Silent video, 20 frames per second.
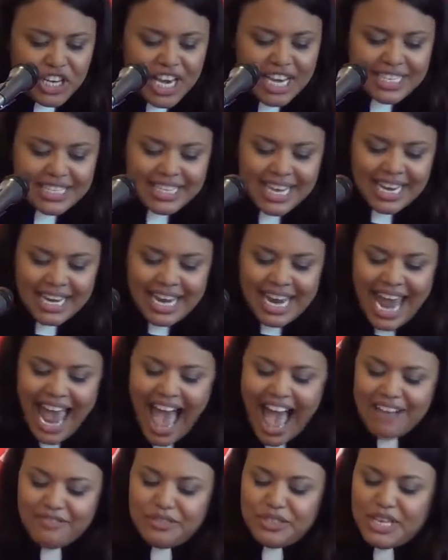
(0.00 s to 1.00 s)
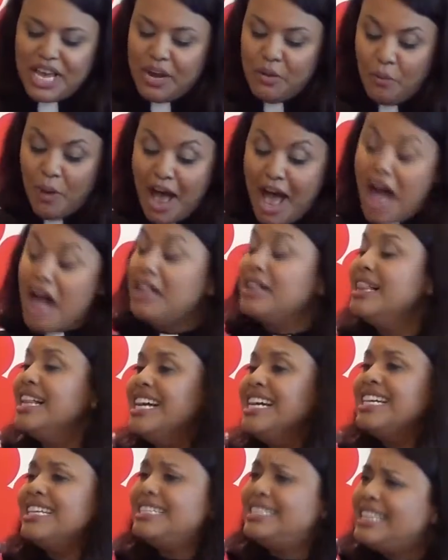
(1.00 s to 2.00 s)
chicks and calves and, well,
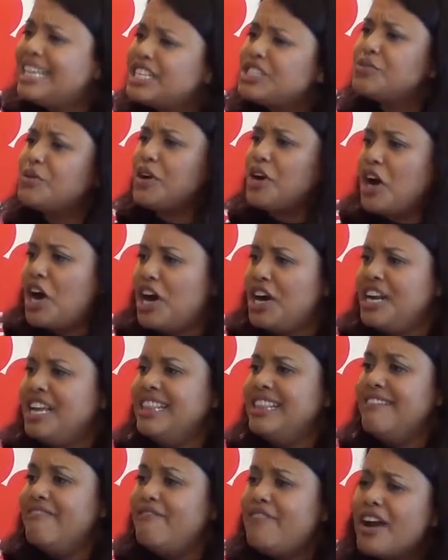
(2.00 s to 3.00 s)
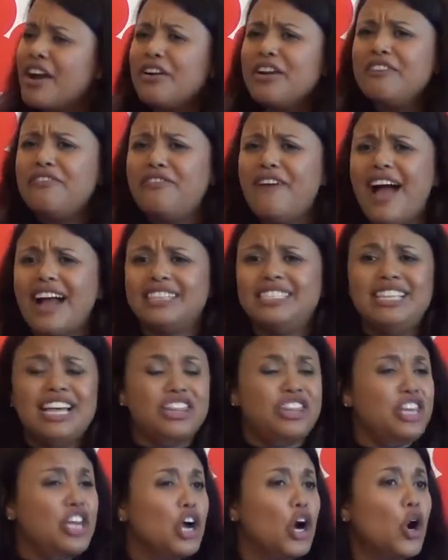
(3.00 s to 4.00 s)
disregarding the very fact
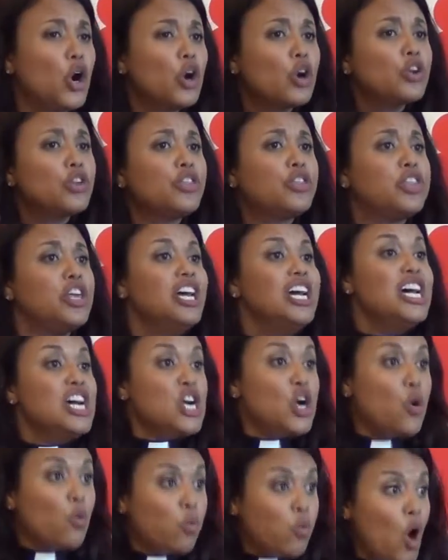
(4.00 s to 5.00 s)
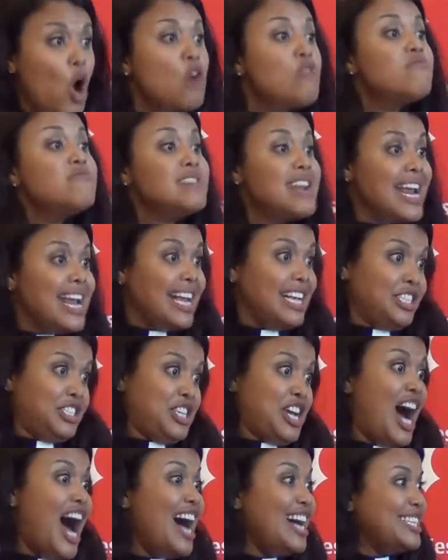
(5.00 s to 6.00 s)
that the earth groaning
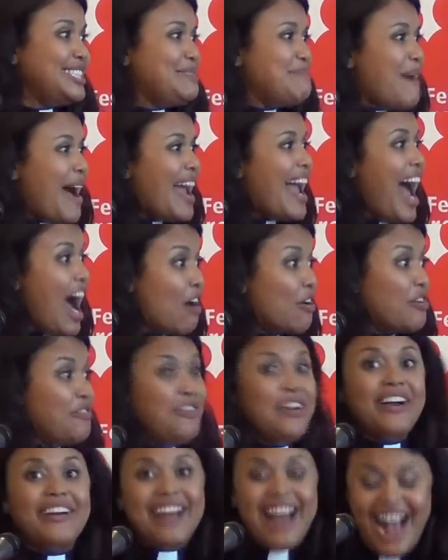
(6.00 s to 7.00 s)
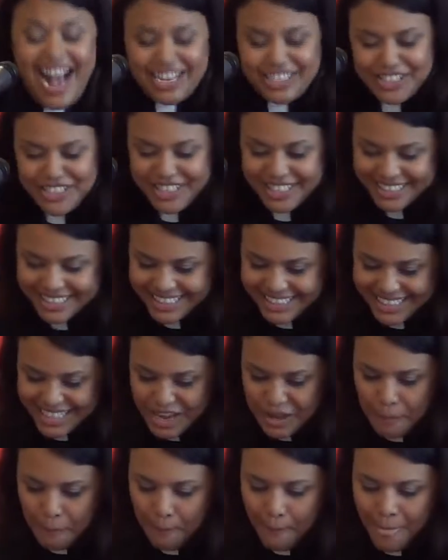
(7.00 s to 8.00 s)
is caused by our very
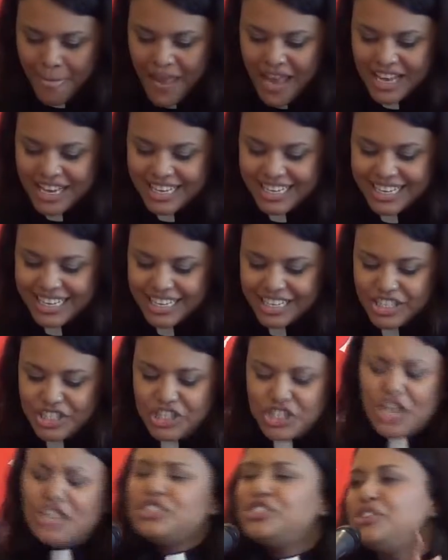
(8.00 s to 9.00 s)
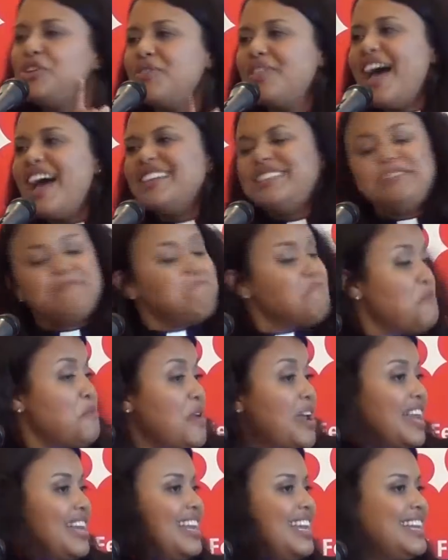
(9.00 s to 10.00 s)
actions, just so that
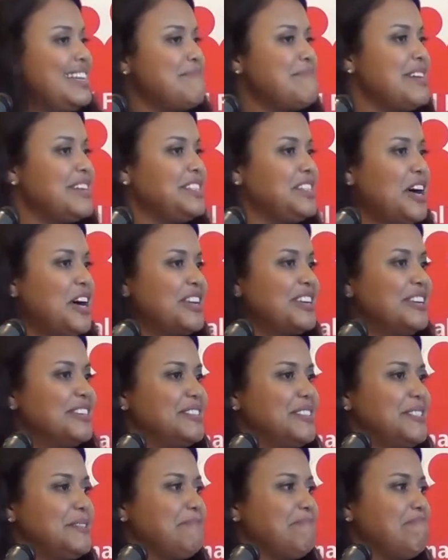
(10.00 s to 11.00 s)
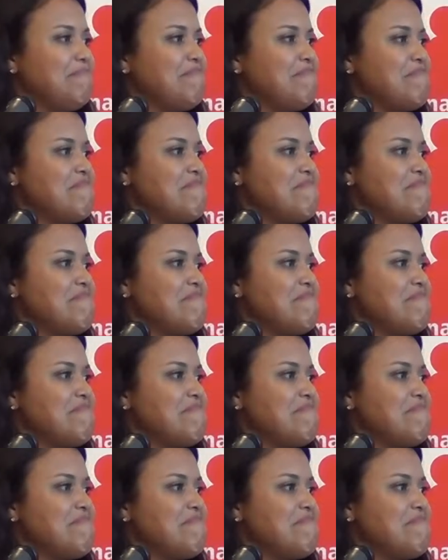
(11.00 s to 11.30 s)
we can eat at McDonald's?